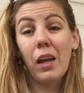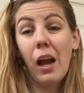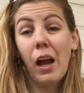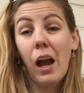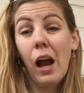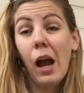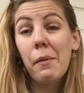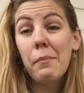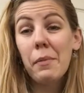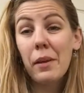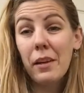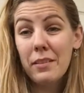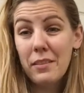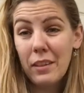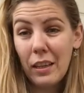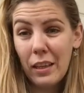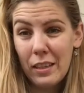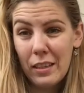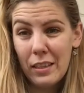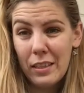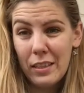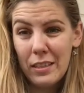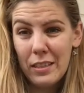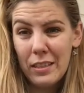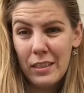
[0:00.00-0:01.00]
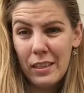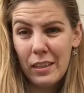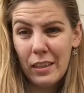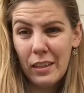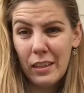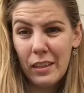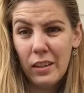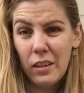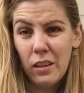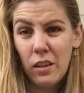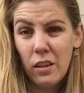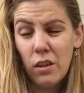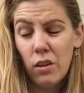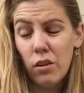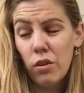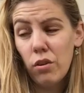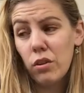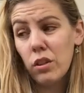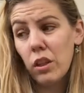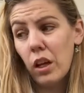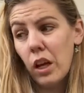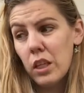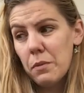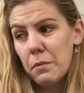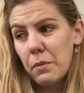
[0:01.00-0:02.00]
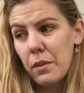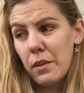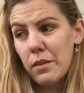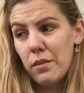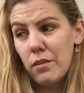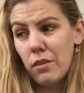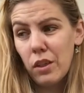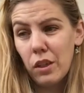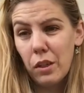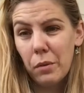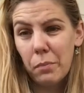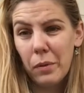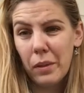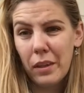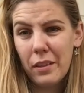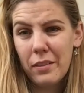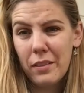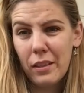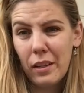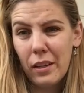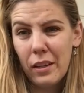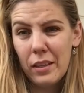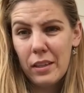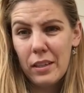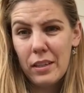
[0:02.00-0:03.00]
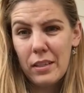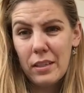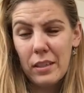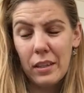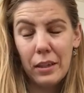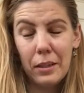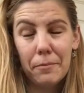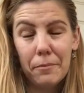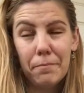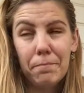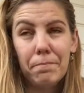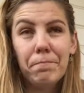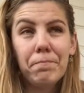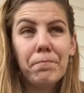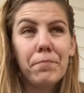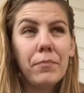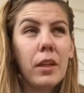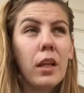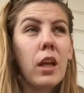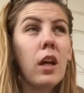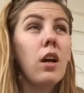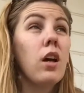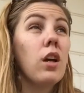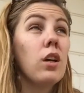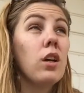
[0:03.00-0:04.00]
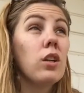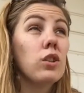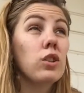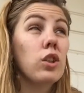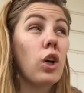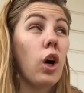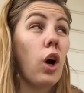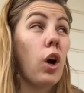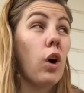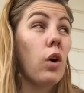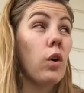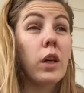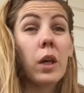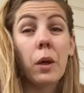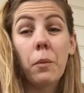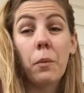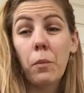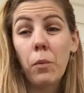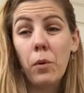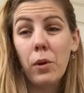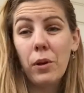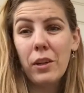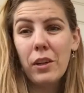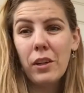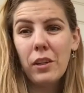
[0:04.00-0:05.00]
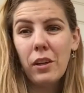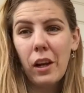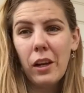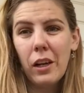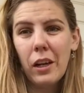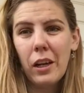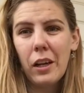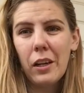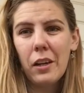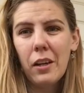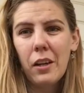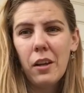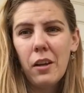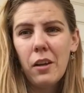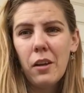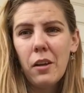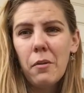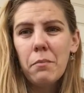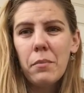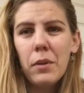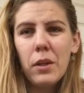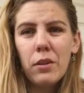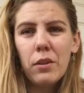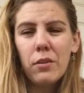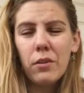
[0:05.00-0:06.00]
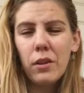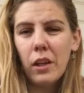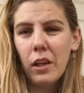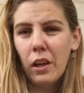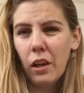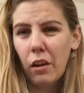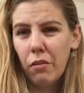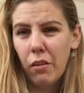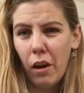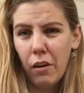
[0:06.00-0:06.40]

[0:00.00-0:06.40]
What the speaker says: I'm excited to see it. Your classmates are going to be excited to see it. So keep working on it. Be creative.